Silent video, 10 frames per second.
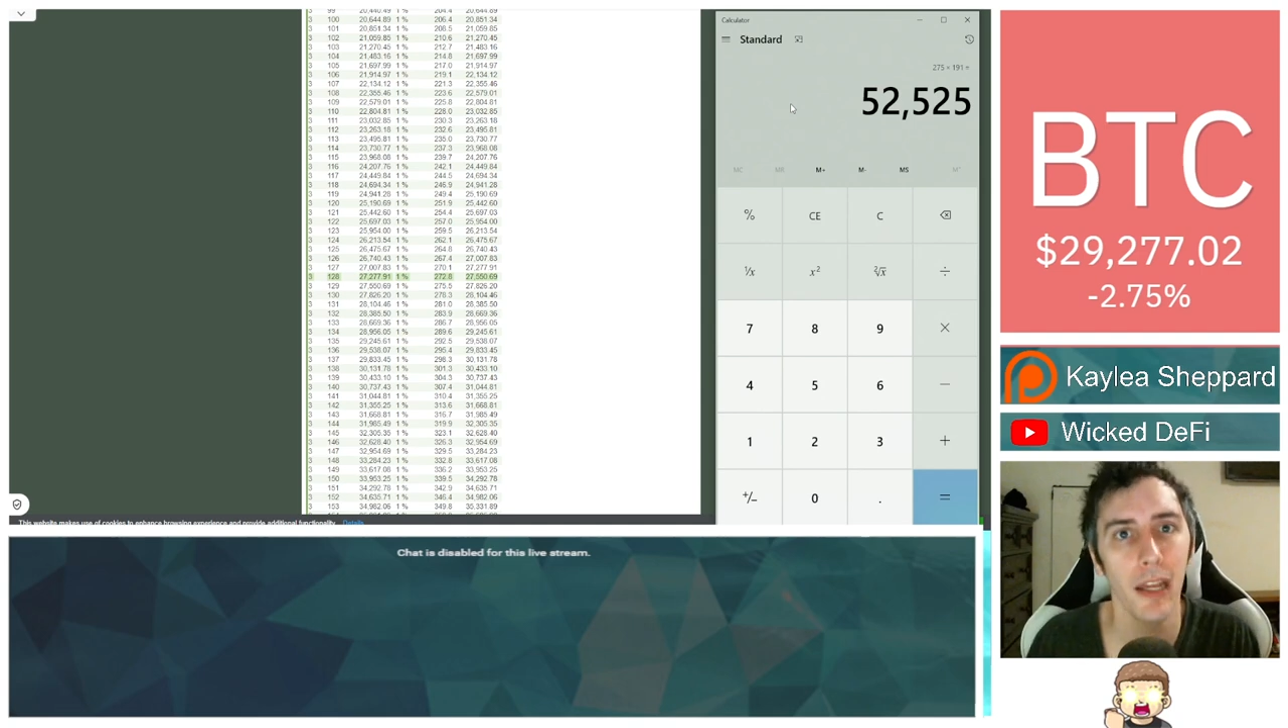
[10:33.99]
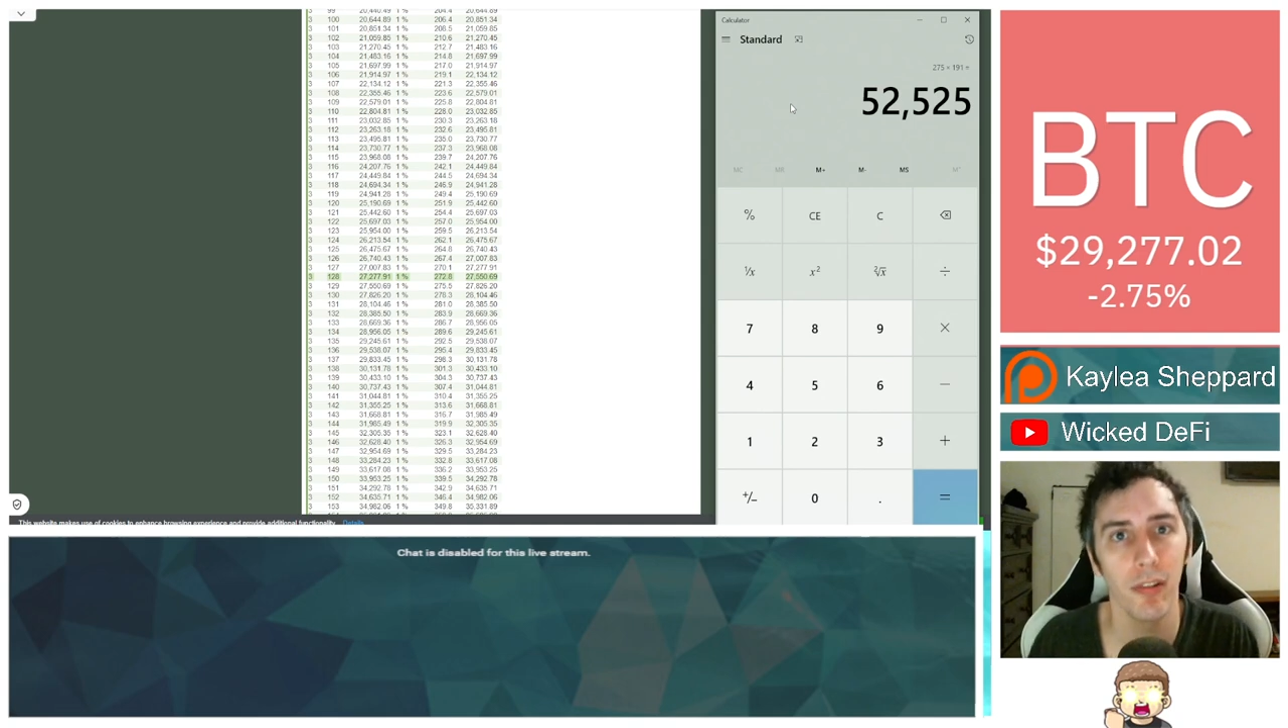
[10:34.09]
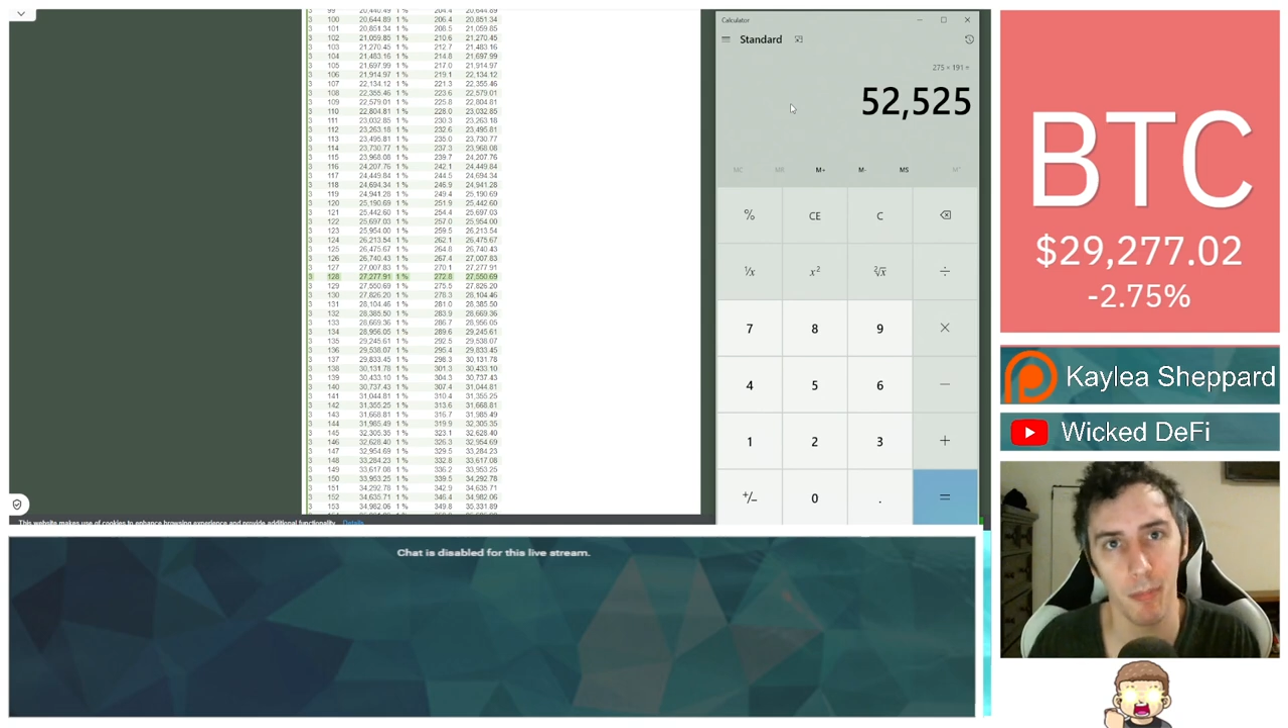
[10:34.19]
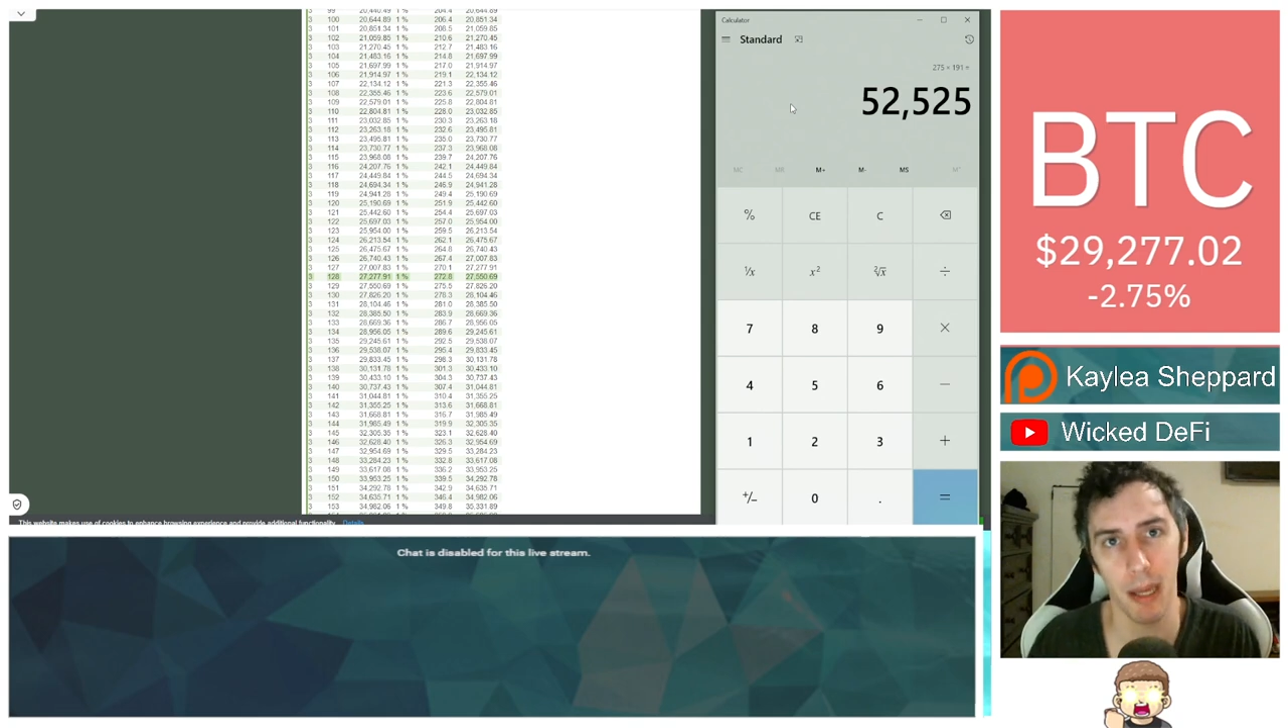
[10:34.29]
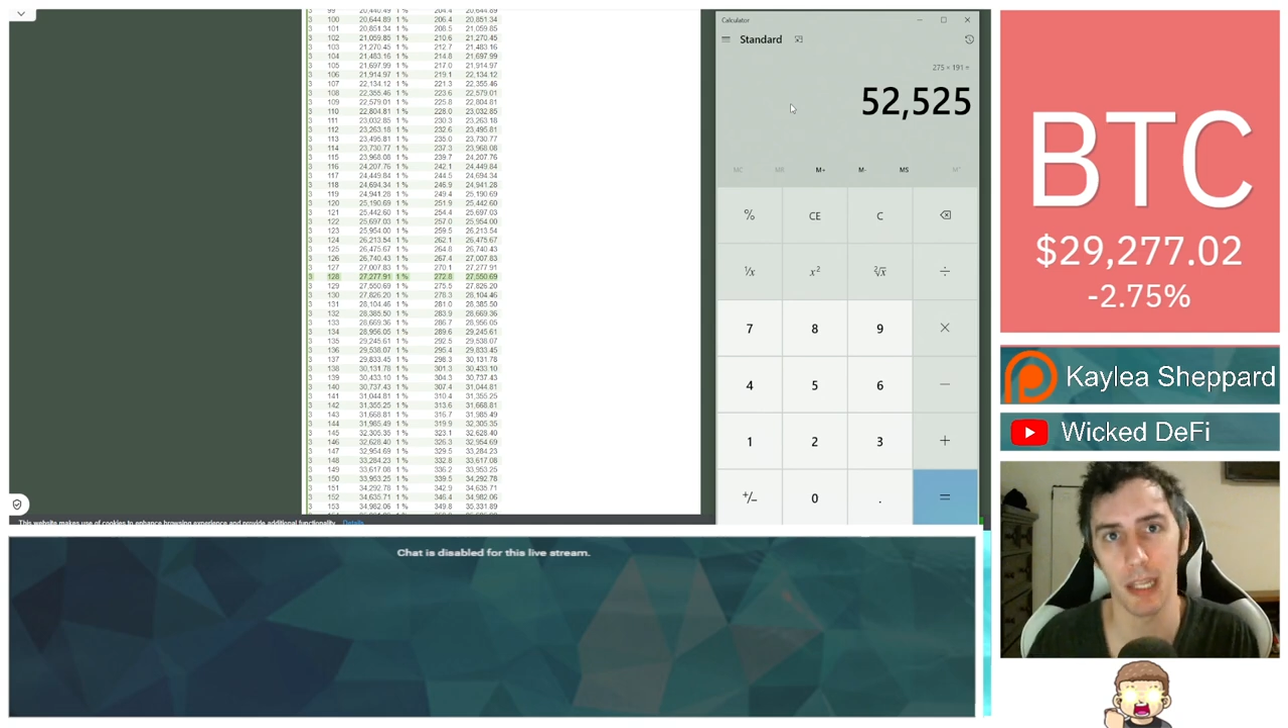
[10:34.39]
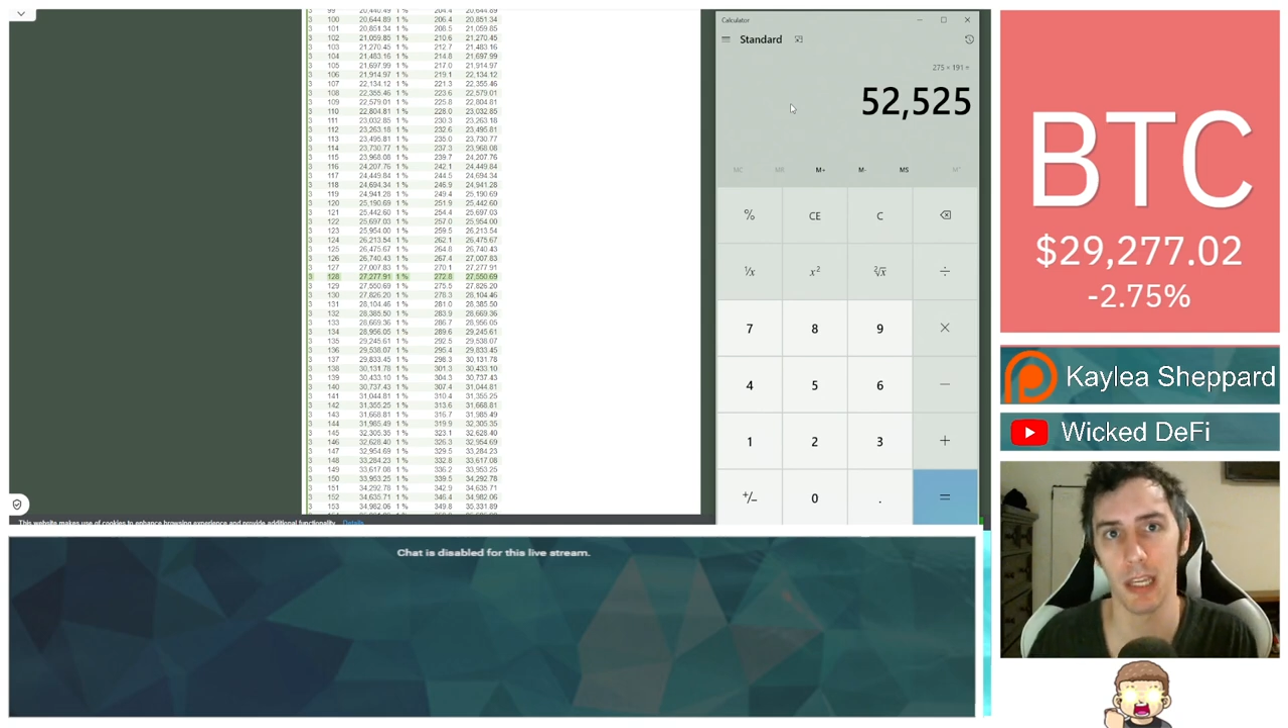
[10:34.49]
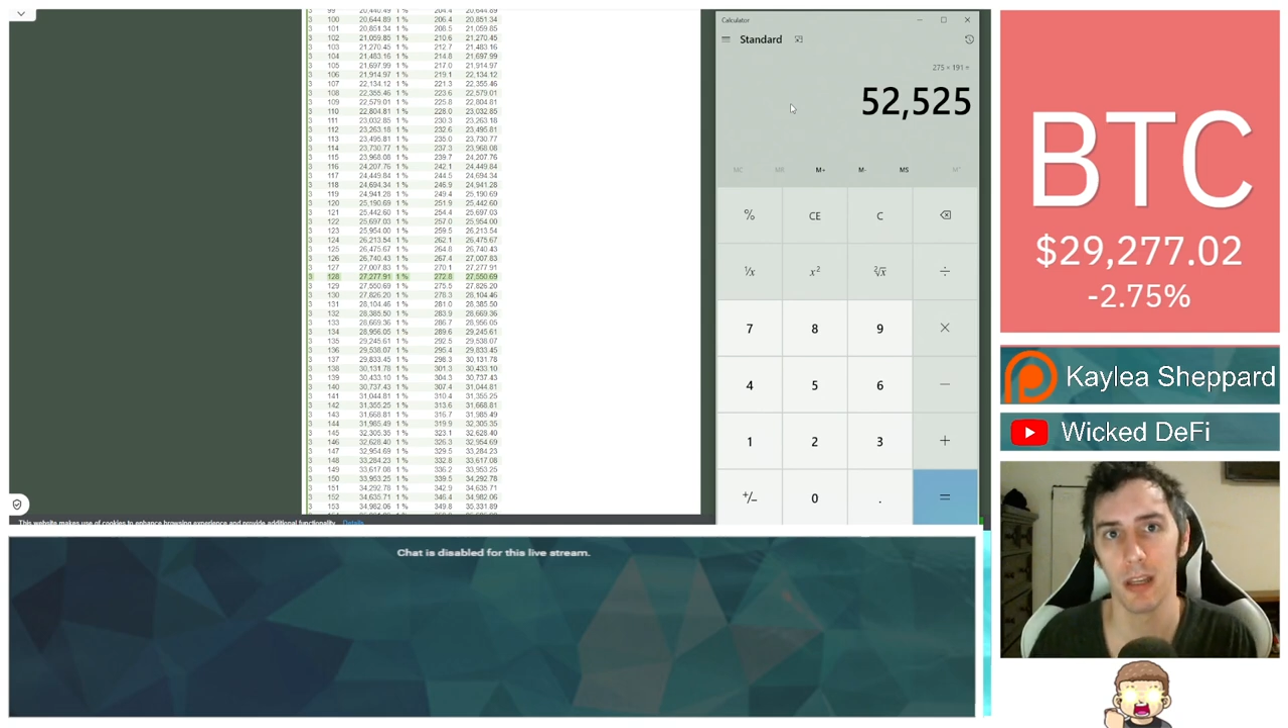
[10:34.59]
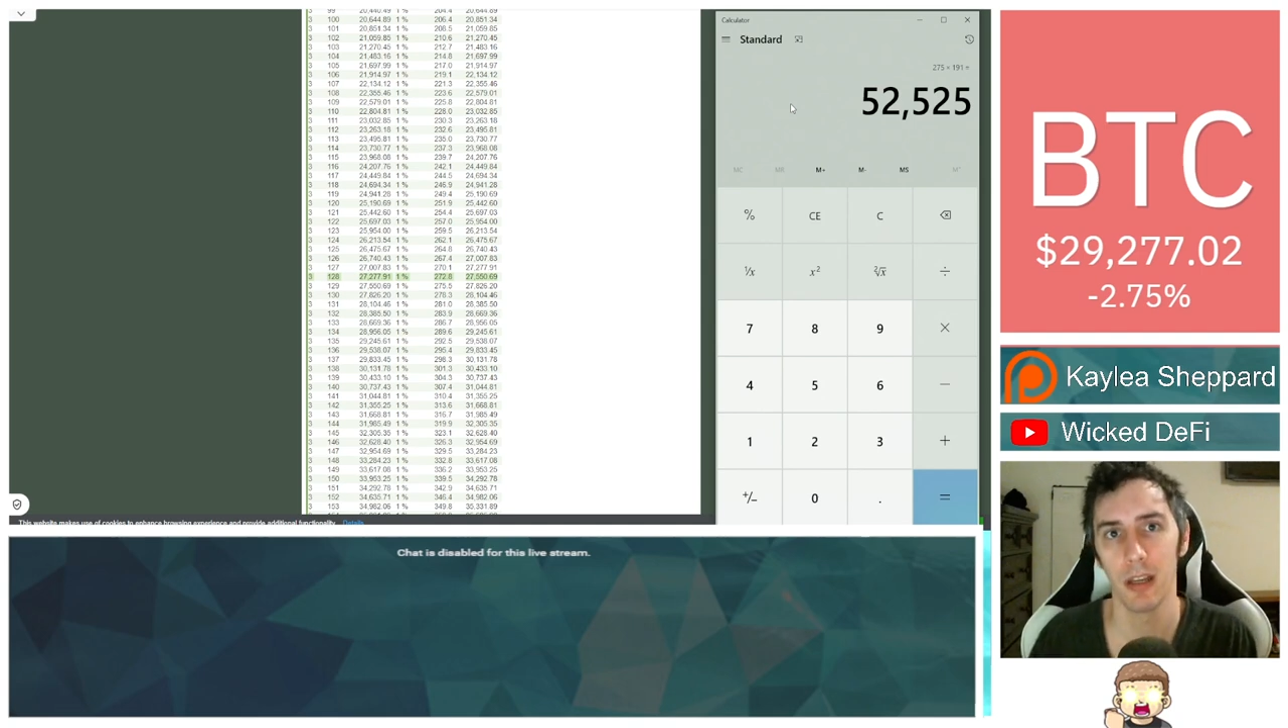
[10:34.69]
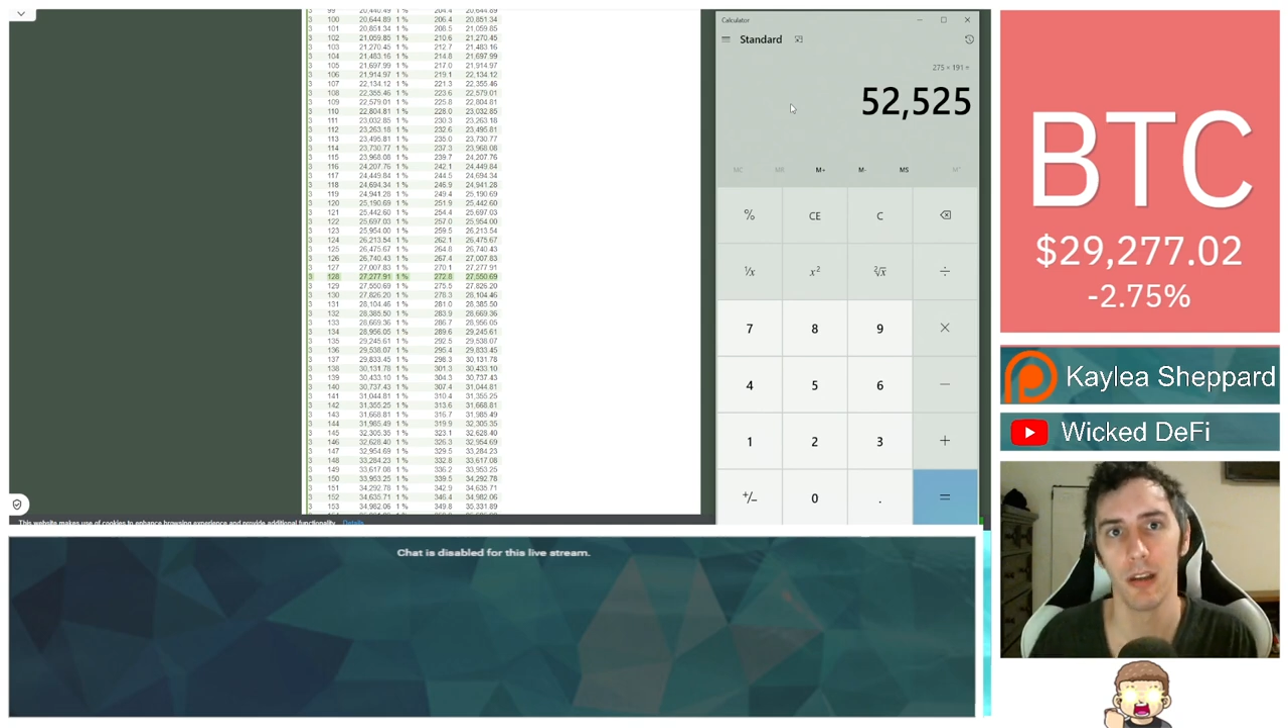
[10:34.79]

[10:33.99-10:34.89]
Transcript: as many.